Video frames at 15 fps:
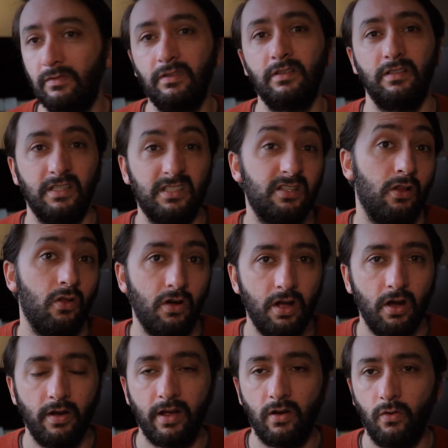there's a lot
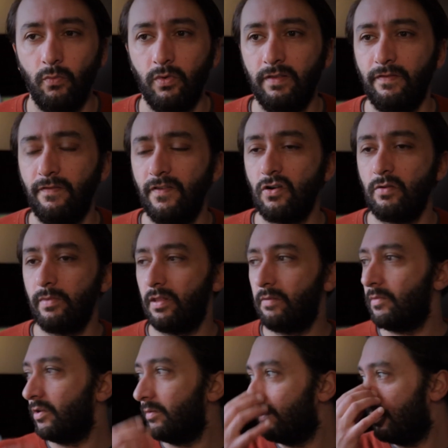going on with the film at the
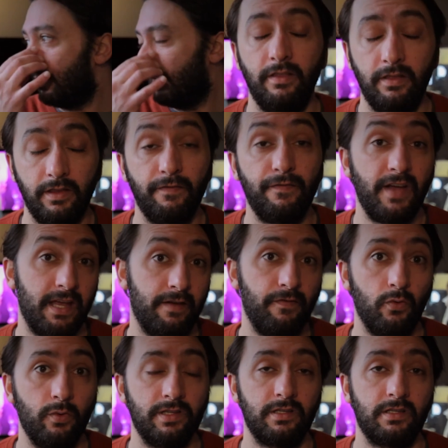moment. The
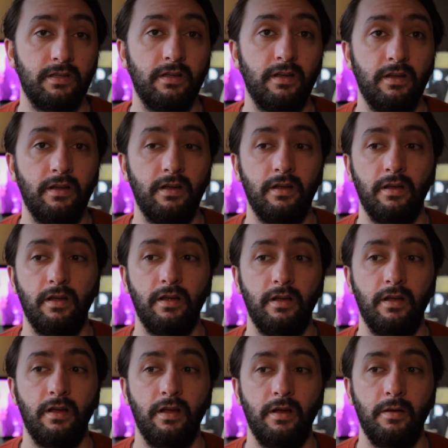
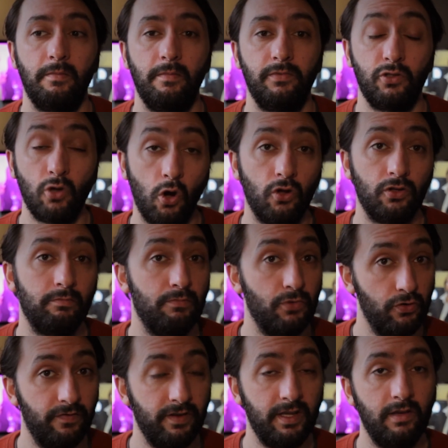
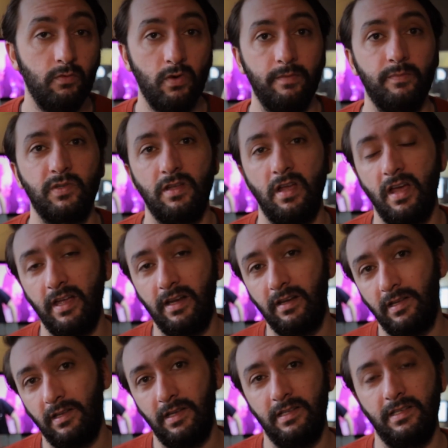Fakefluencer.movie
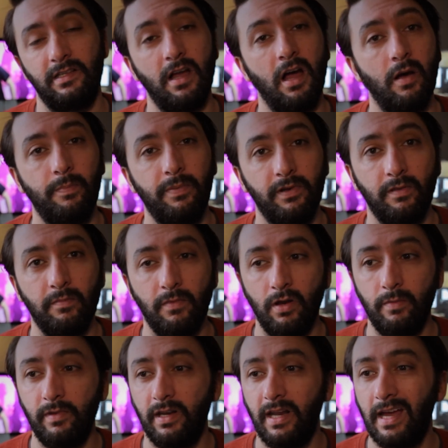website is up at the
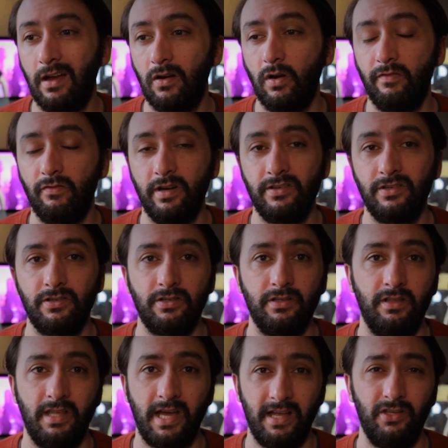moment now. I've
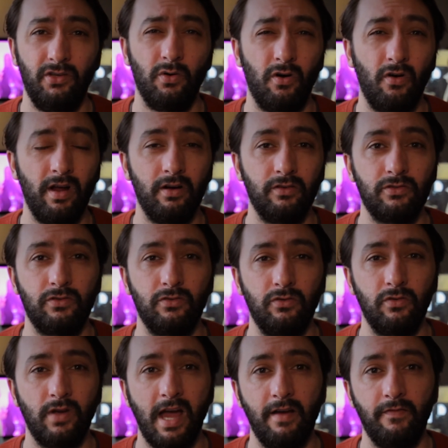registered that URL
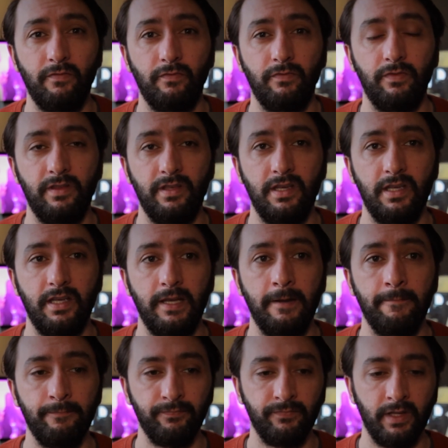to have the
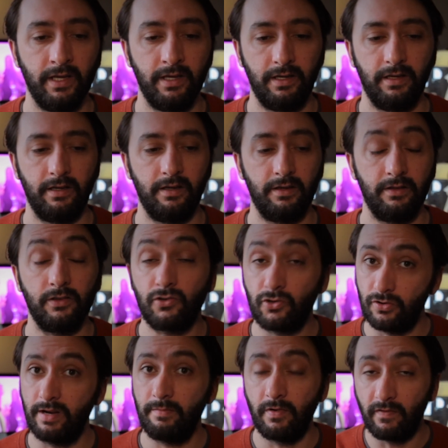
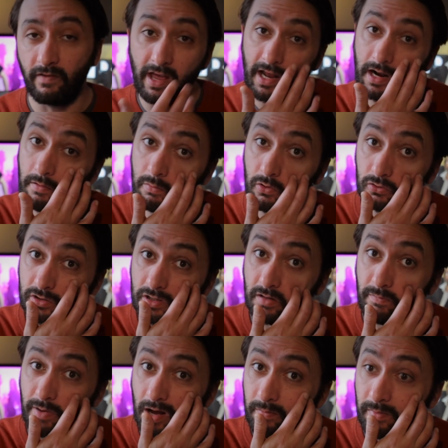stream available to the
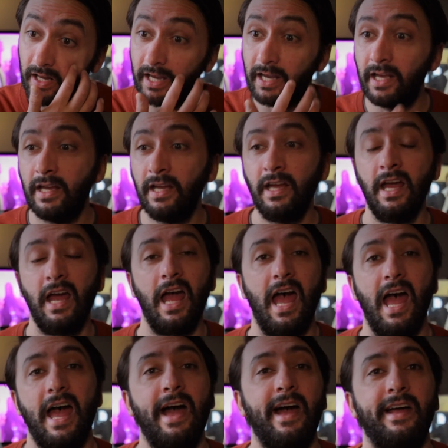public,
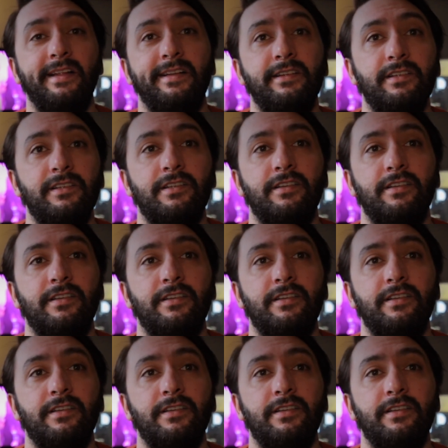and